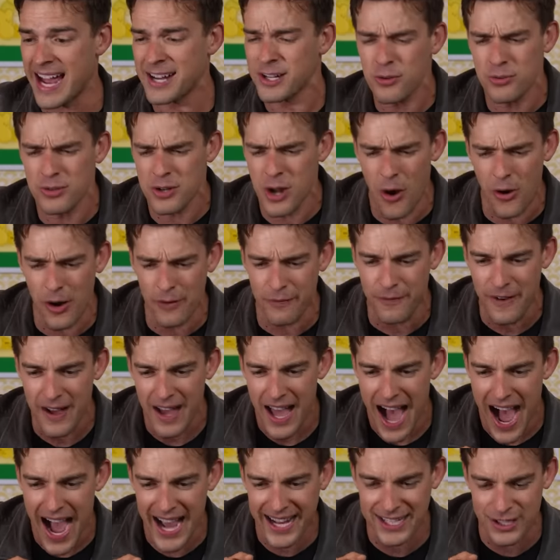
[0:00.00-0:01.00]
I don't know if
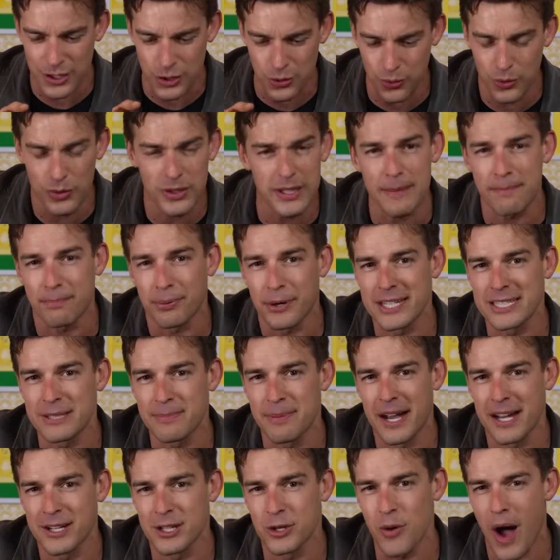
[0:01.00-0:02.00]
I can truly impress
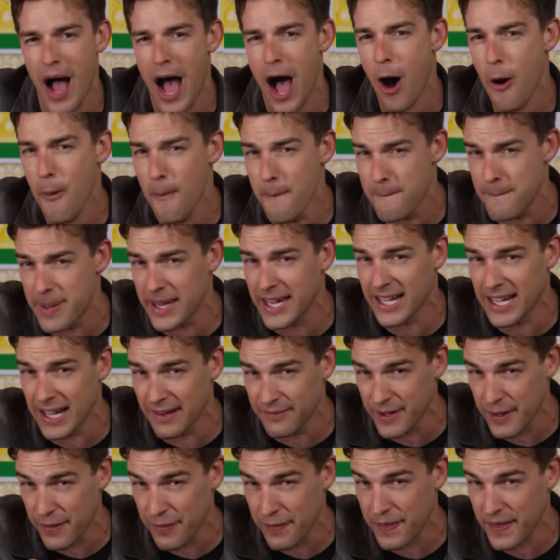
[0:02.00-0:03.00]
upon you how big
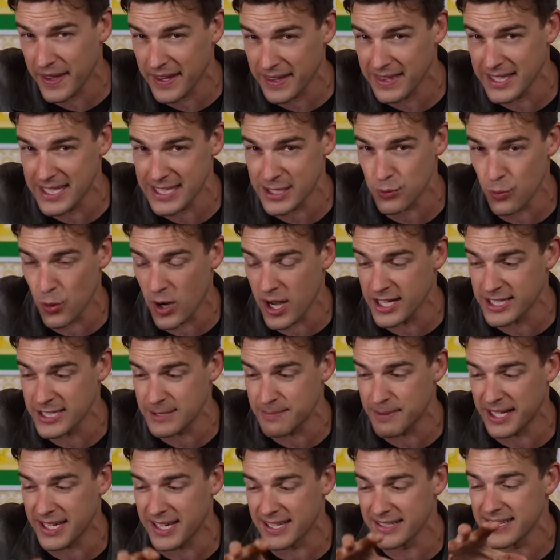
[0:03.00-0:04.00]
of a thing this
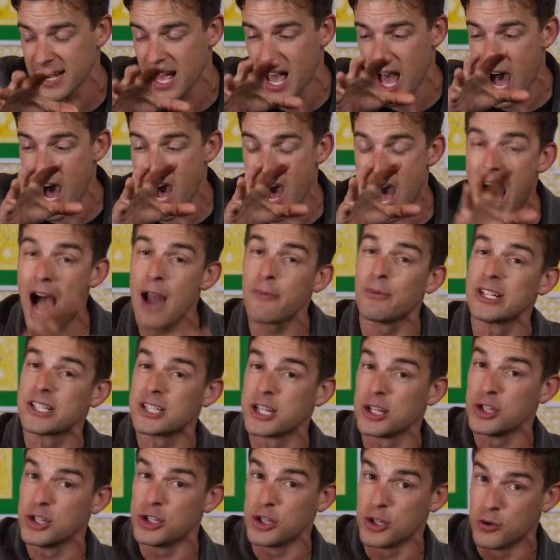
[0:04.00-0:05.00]
was, because I went
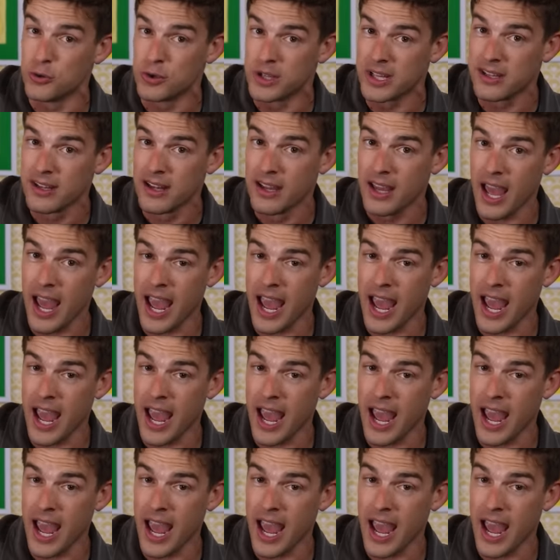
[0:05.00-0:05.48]
to Duke,